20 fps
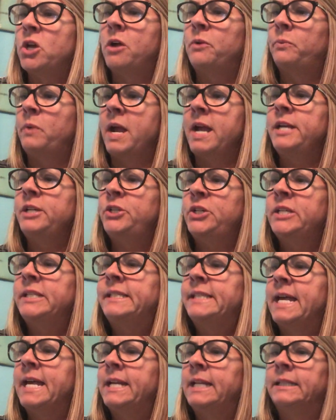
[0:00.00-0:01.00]
all right, she
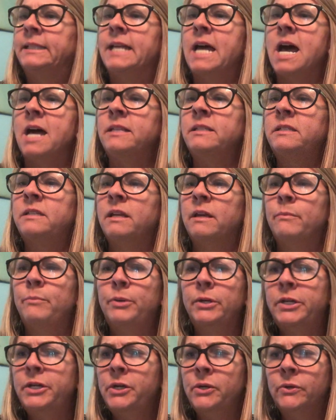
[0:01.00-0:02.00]
said at last.
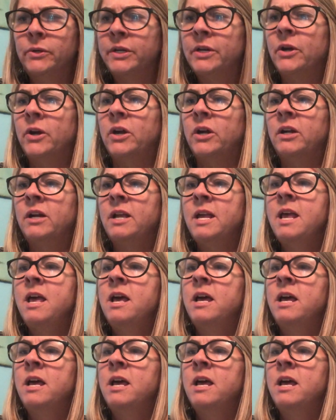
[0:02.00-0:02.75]
Peculiar.